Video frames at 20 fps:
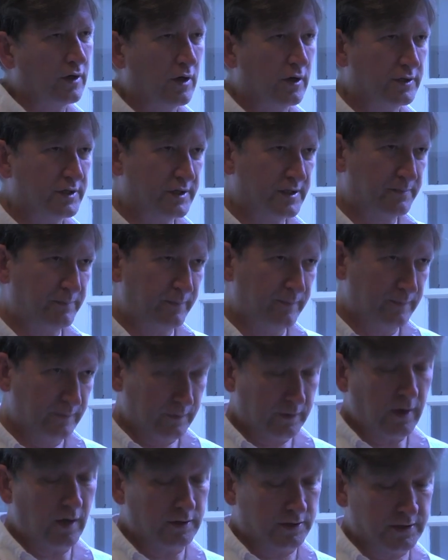
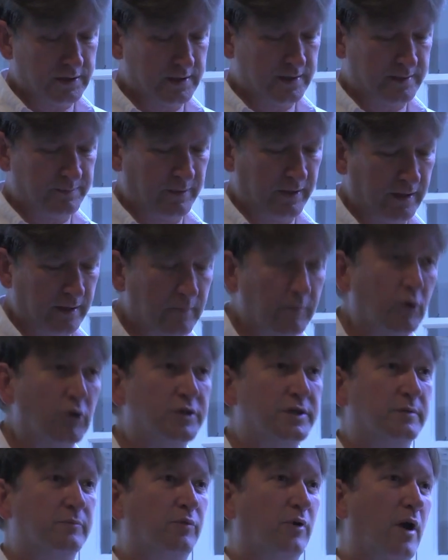consciousness being an
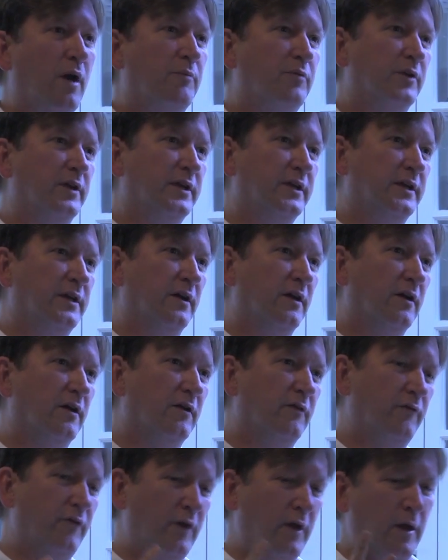emergent property
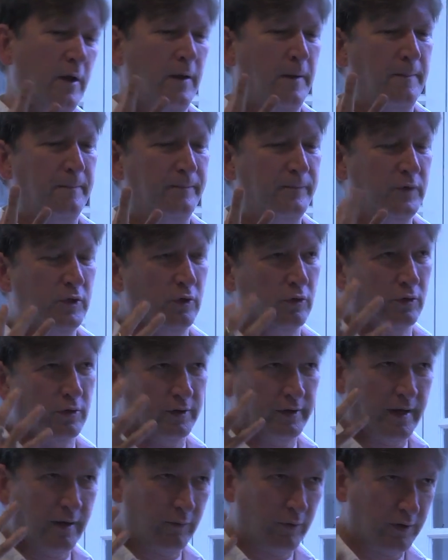of
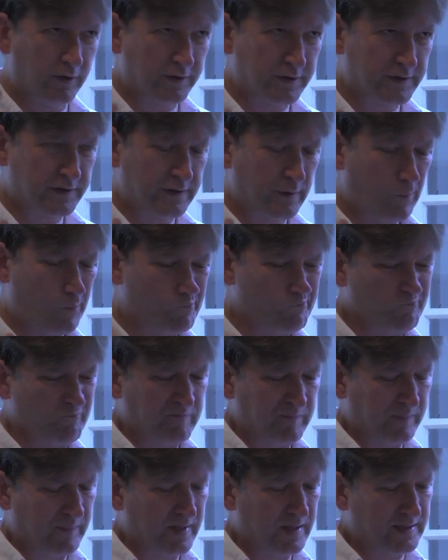neural networks,
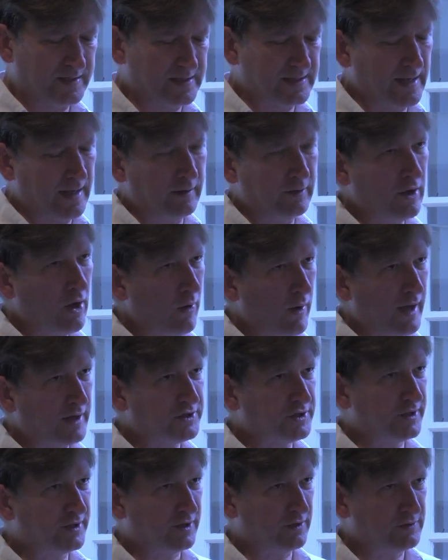it's saying, no,
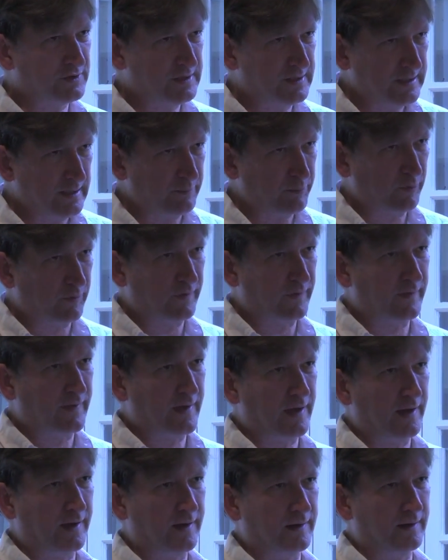actually it goes deeper than
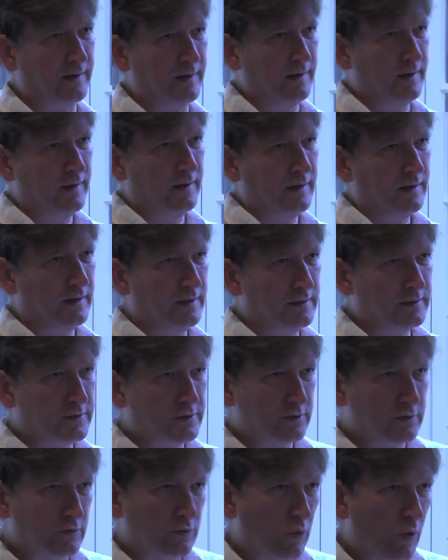that
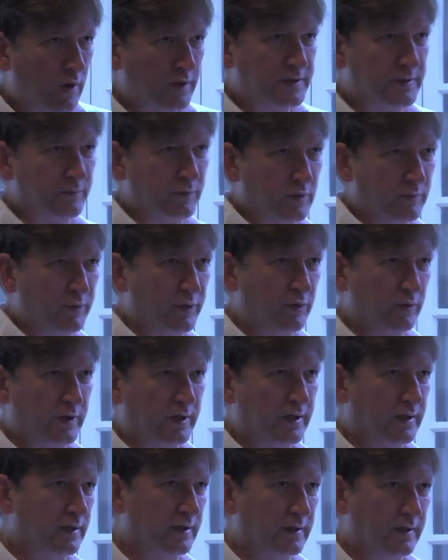into quantum
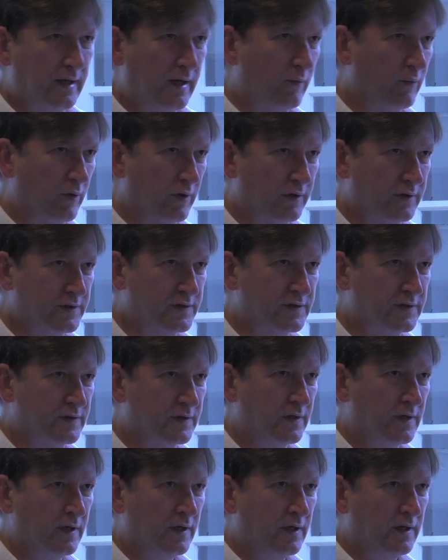computing
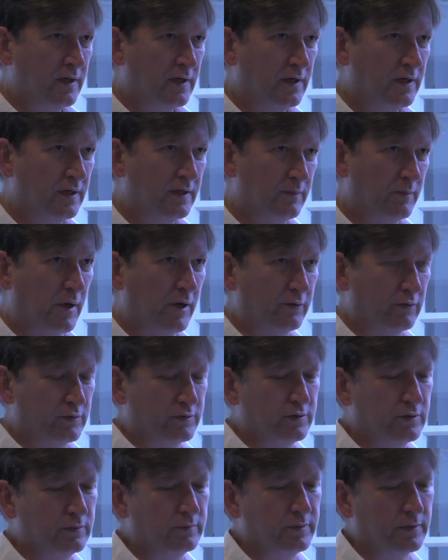networks, into
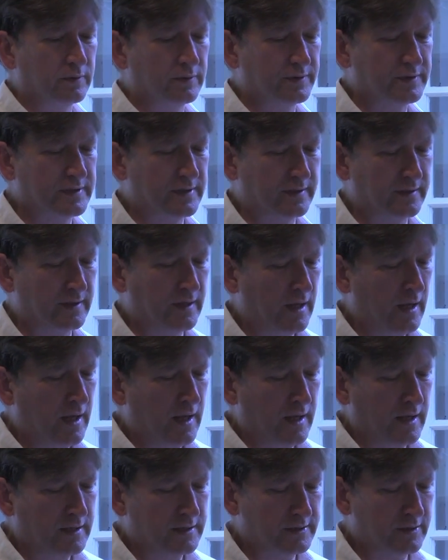microtubules. And
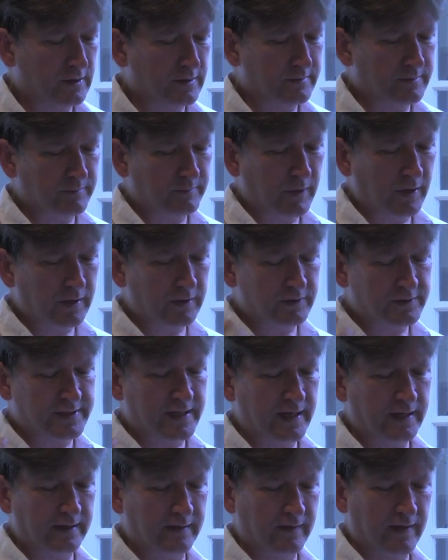so my
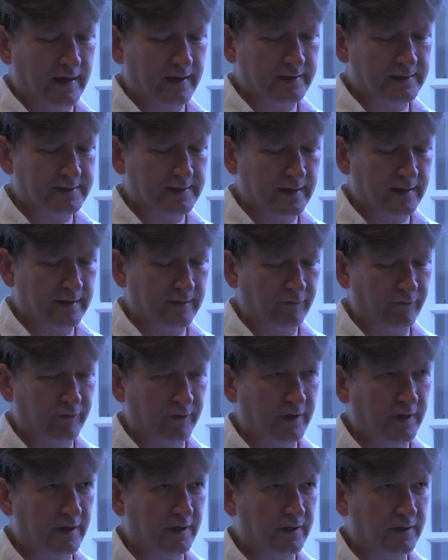understanding of that is that if
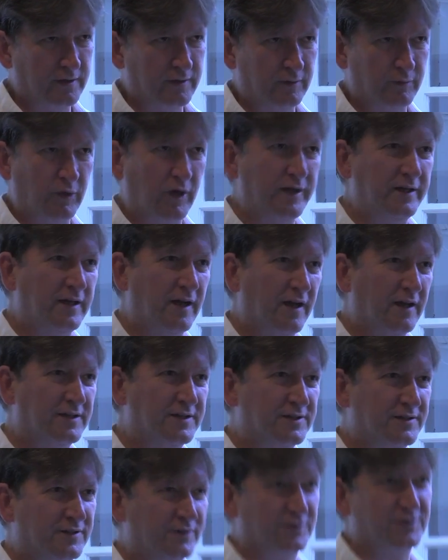the brain
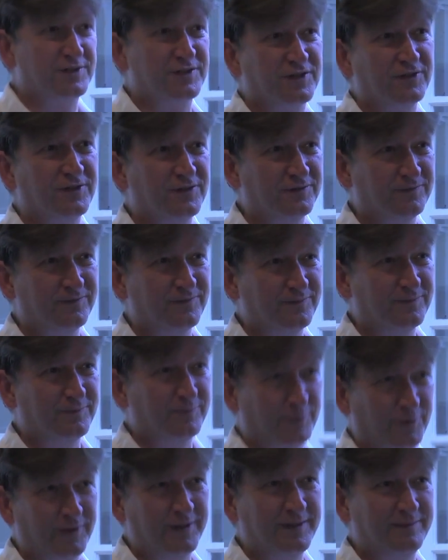dies, you're still
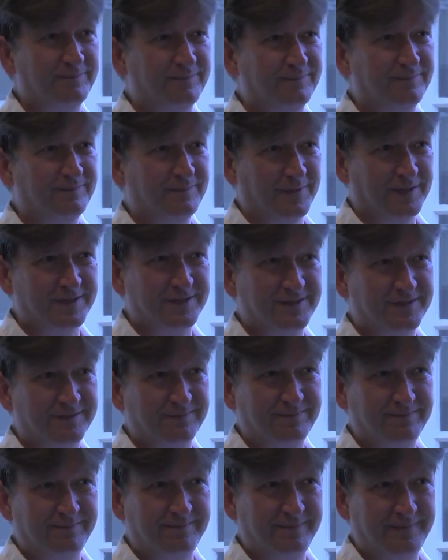pretty much
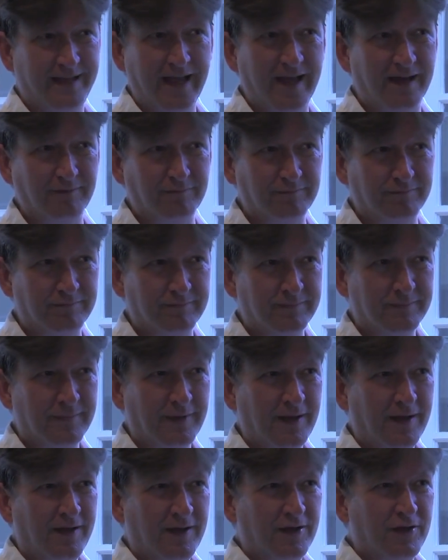dead.
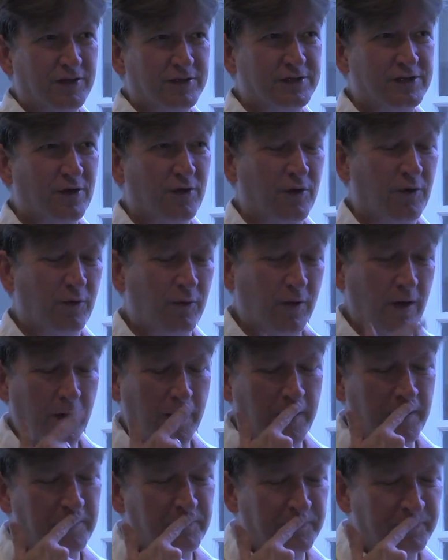
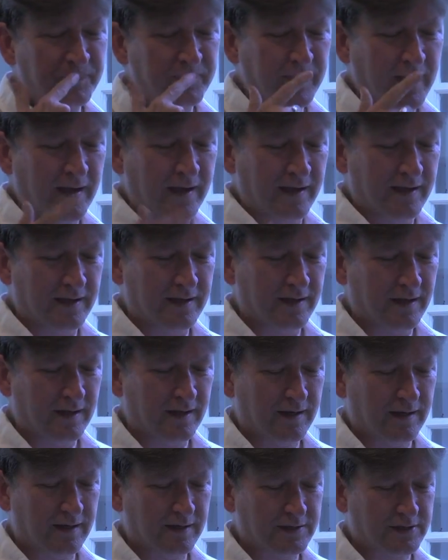So
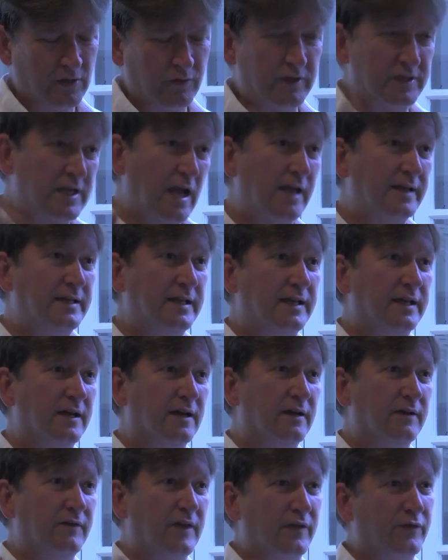so this
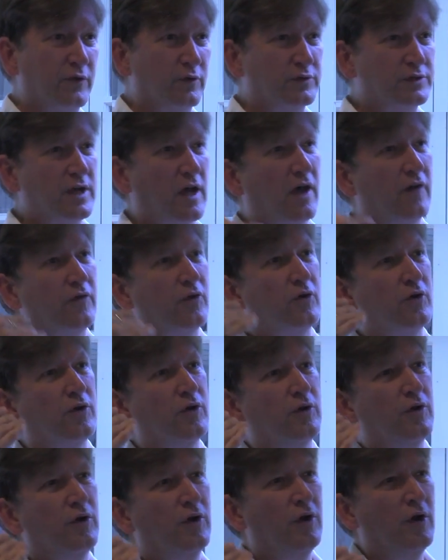idea that there's
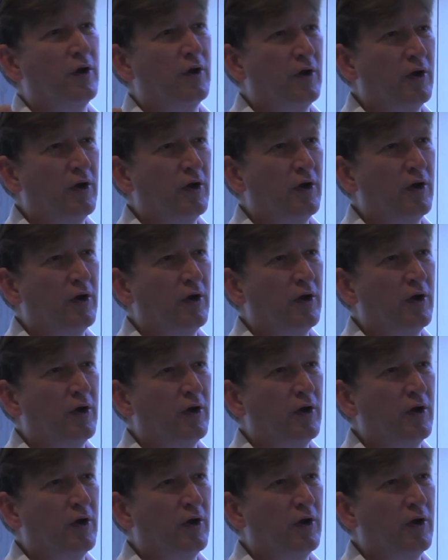other